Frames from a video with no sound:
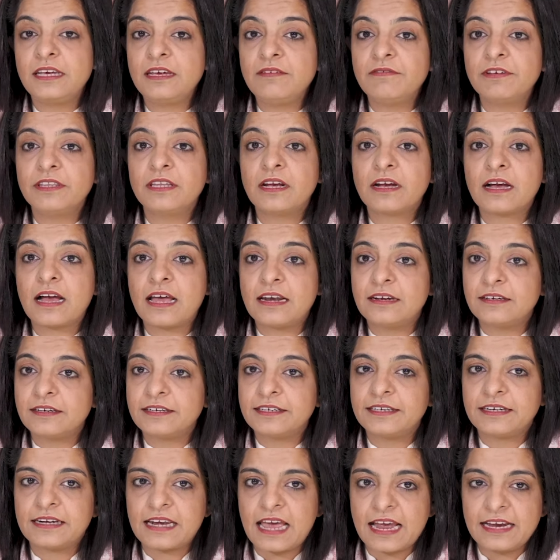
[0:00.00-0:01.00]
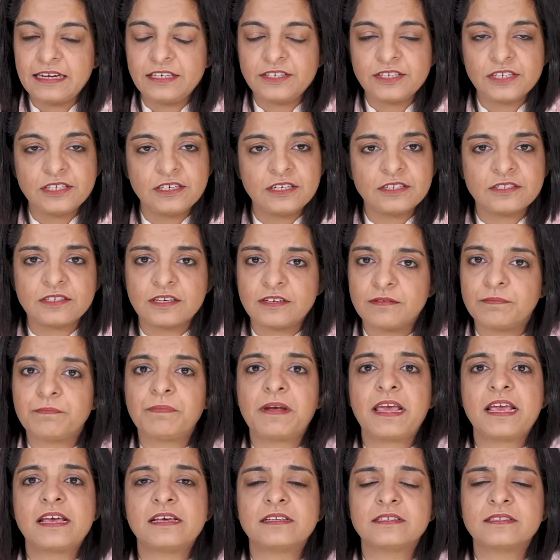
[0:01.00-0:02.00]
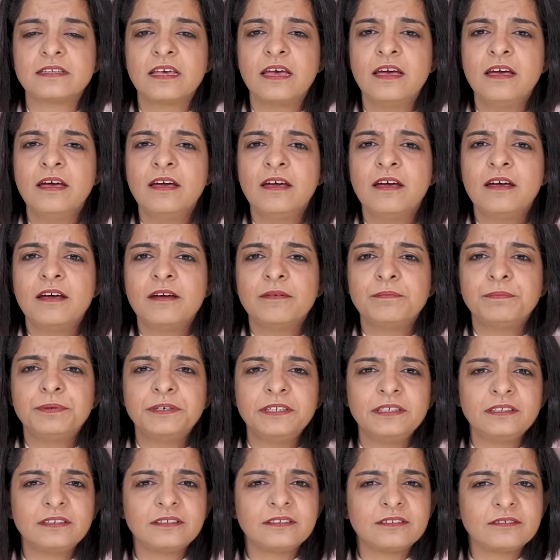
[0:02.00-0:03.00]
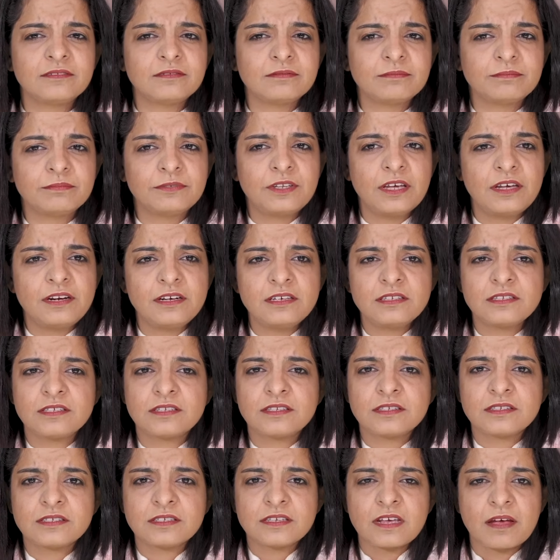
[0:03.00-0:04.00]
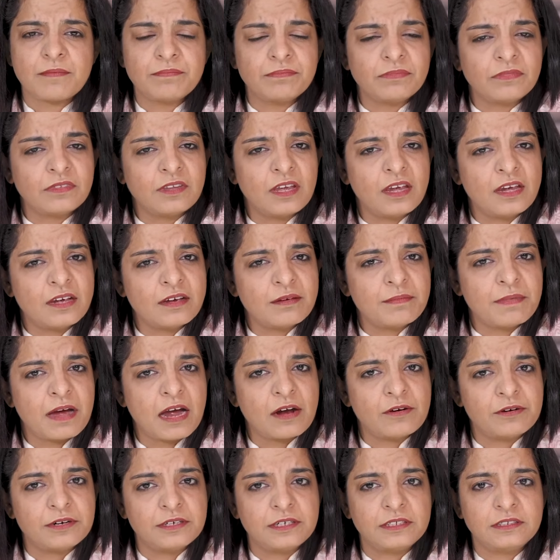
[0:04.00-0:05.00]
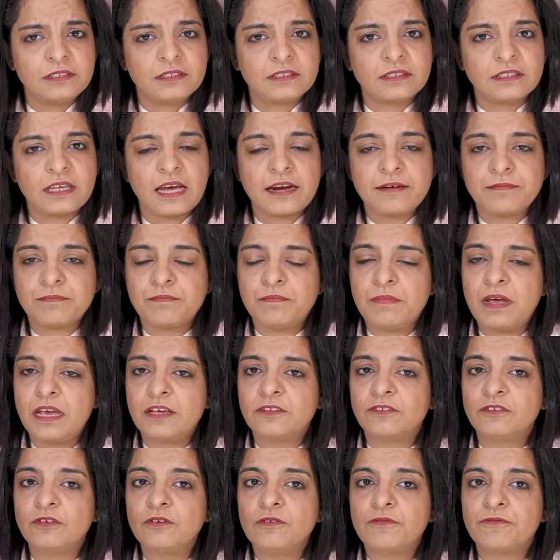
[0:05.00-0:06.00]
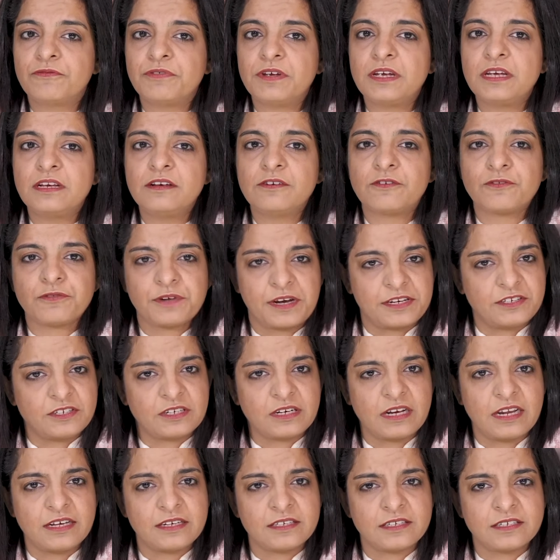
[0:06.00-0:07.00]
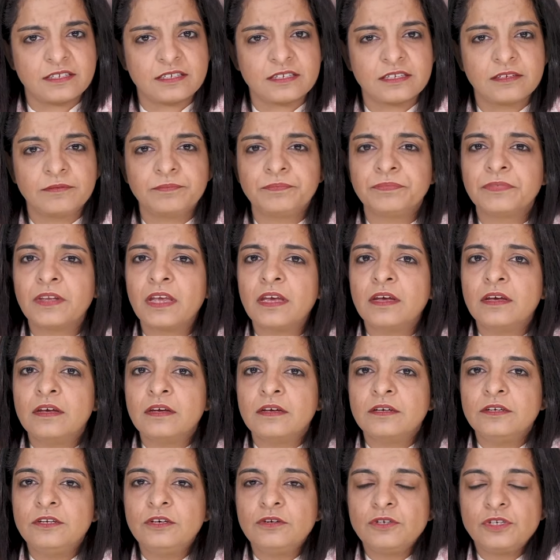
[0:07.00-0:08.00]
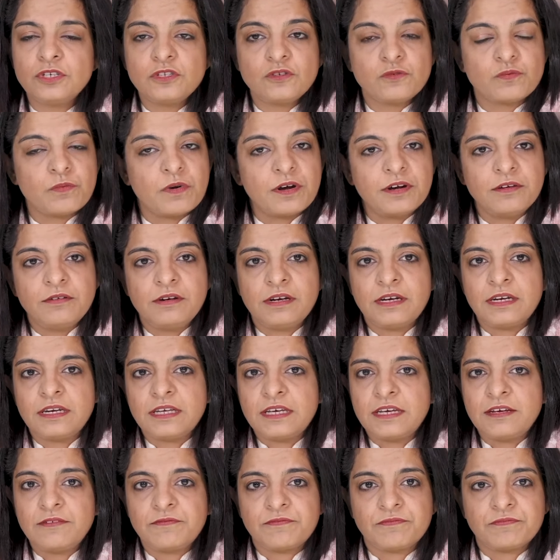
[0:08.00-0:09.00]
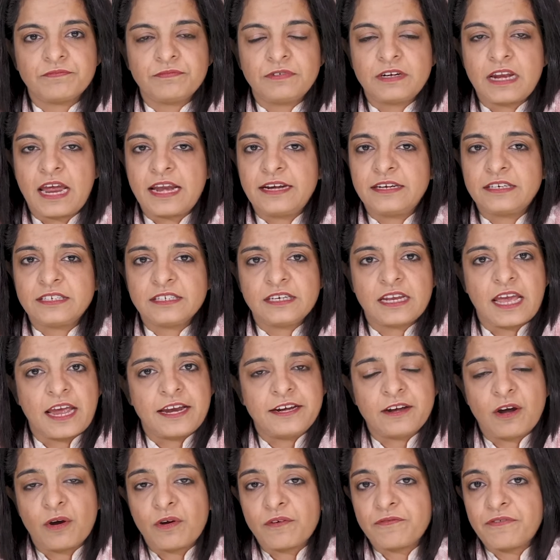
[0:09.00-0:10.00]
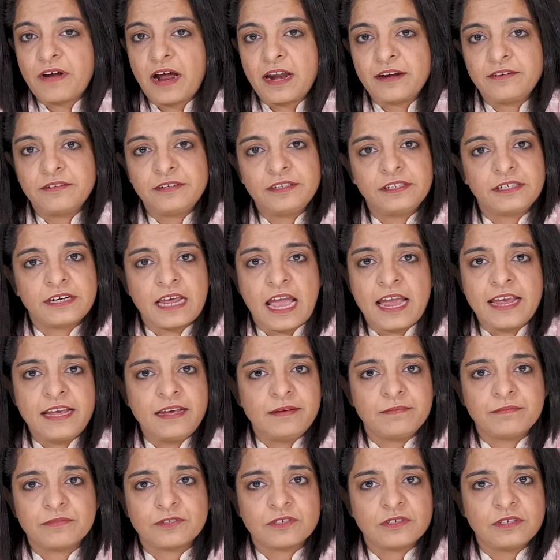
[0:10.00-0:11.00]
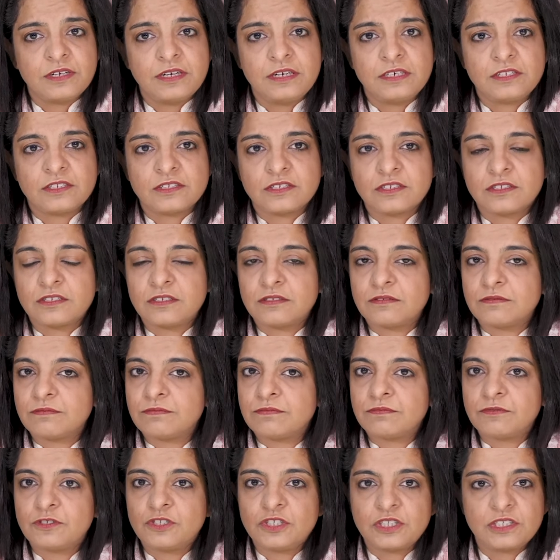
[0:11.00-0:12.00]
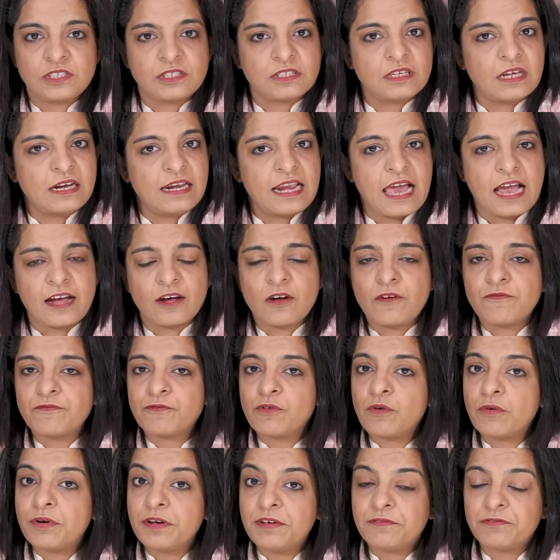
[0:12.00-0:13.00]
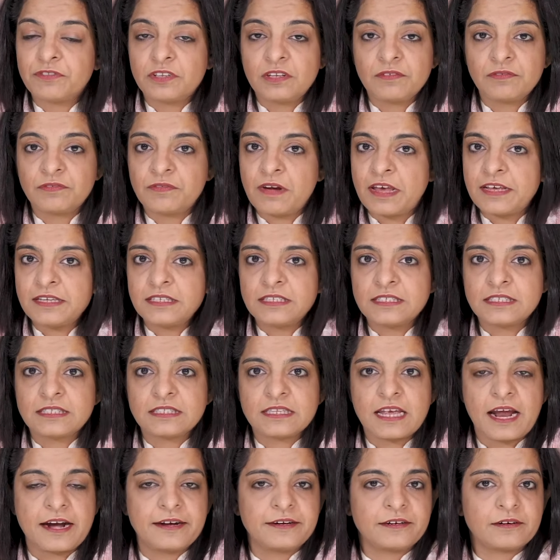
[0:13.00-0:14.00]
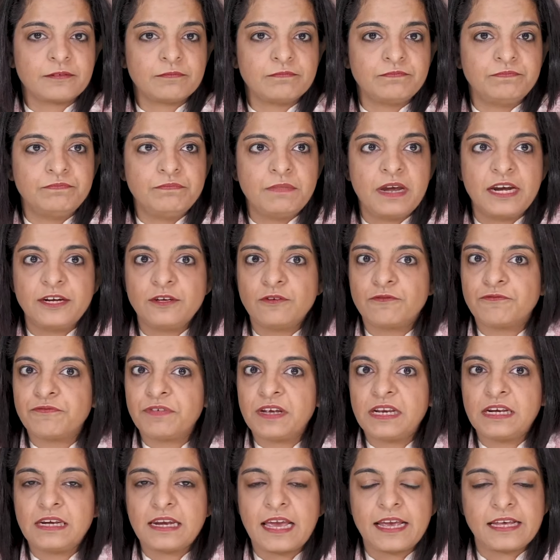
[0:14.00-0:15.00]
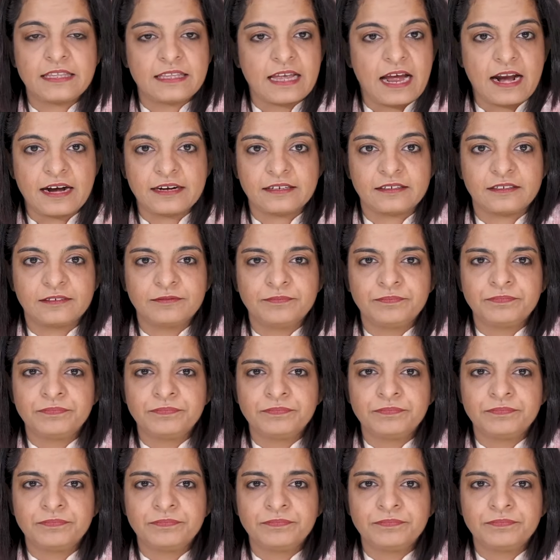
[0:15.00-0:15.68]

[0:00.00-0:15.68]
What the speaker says: even the color and lighting is in place. But there is something about it that makes you feel restless. You just want to leave 99 out of 100 times. It's just the lack of cohesiveness that made you feel like that.